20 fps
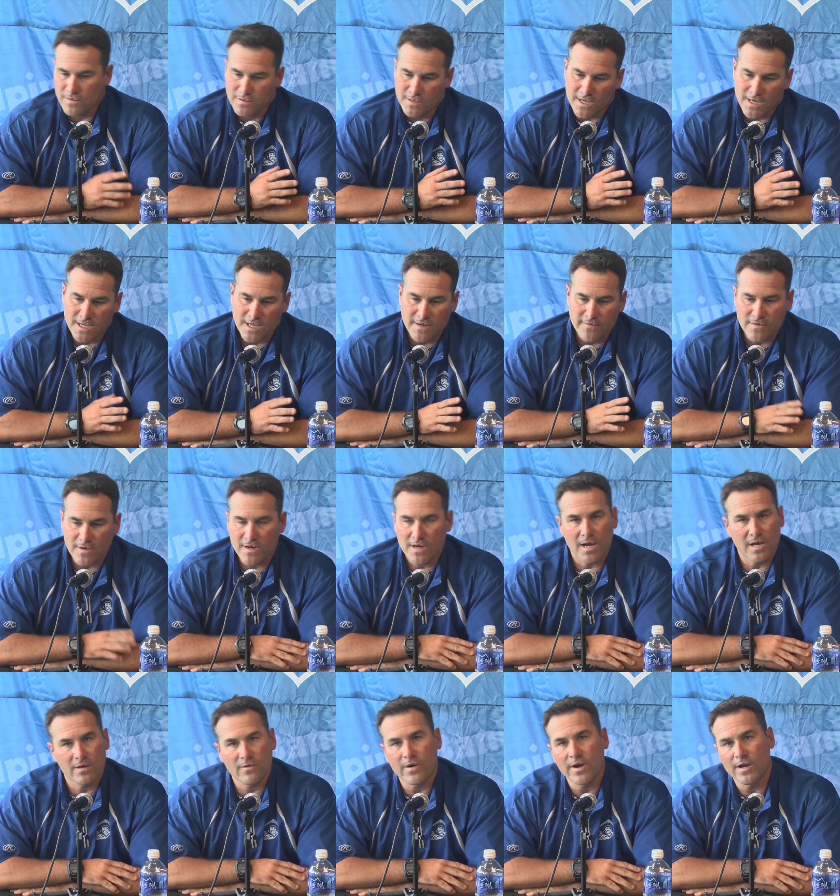got to give their
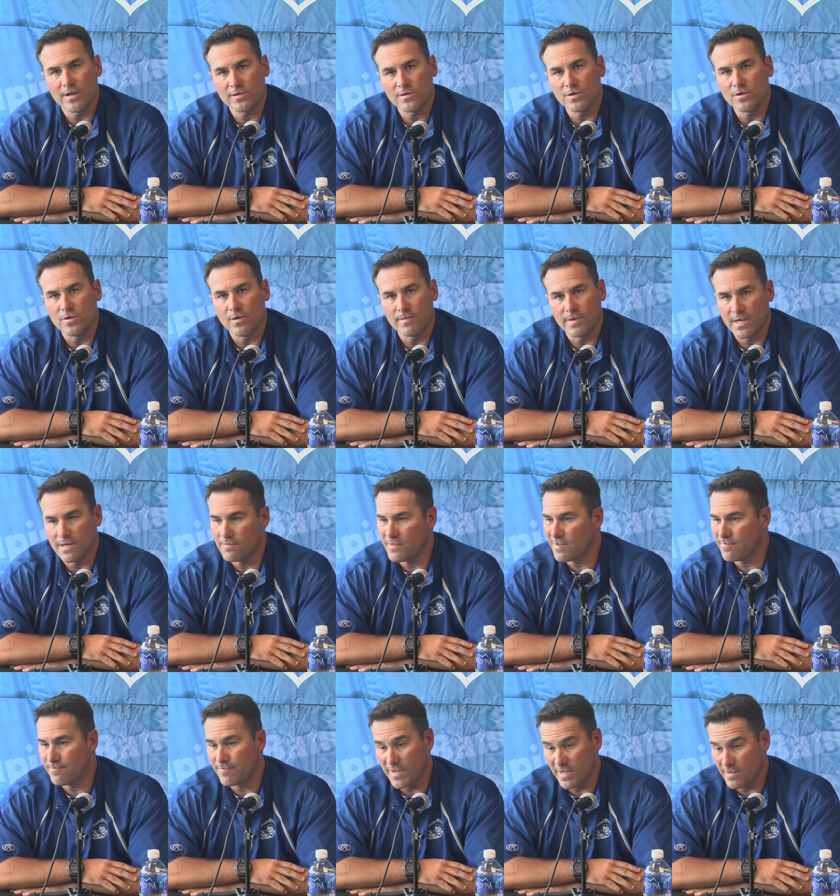guy credit too. I
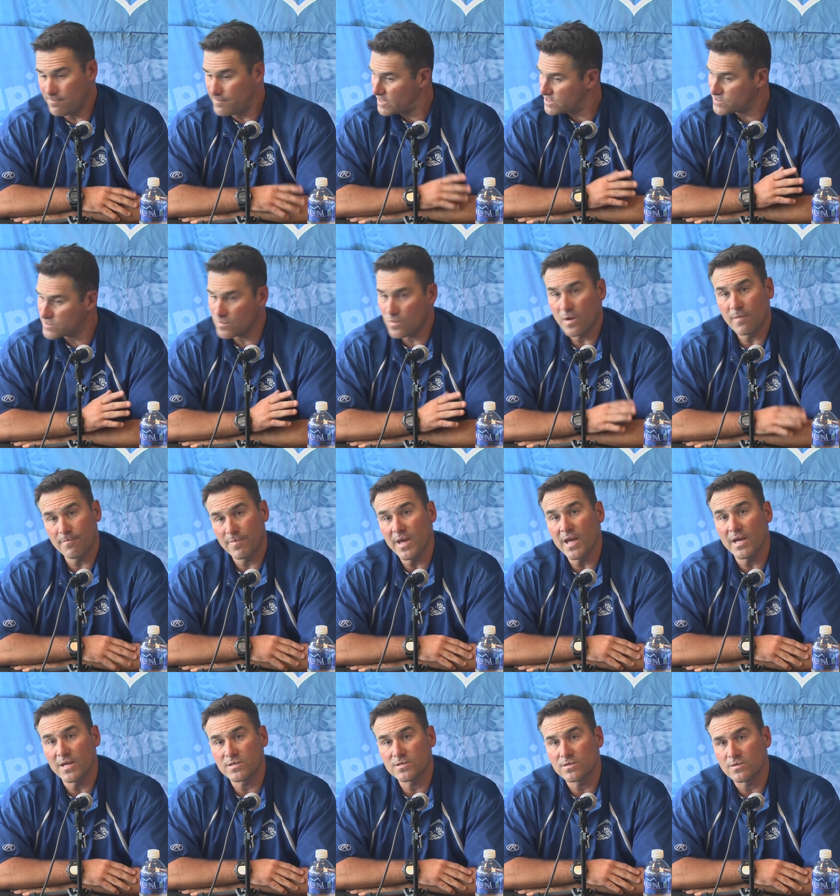mean, he pitched with 1
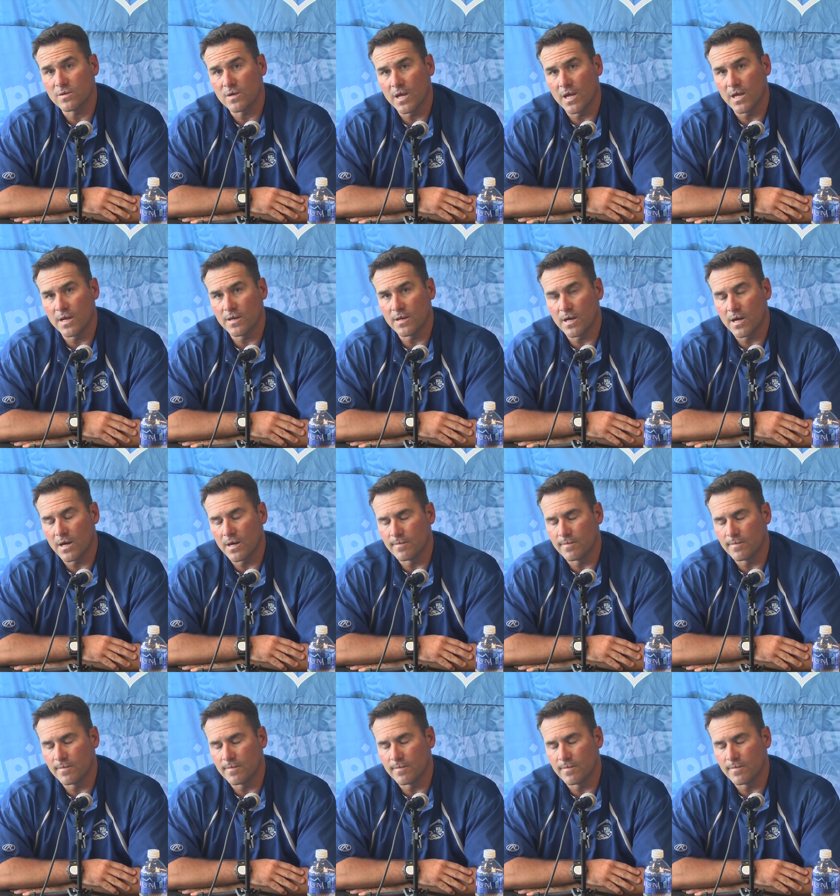pitch, and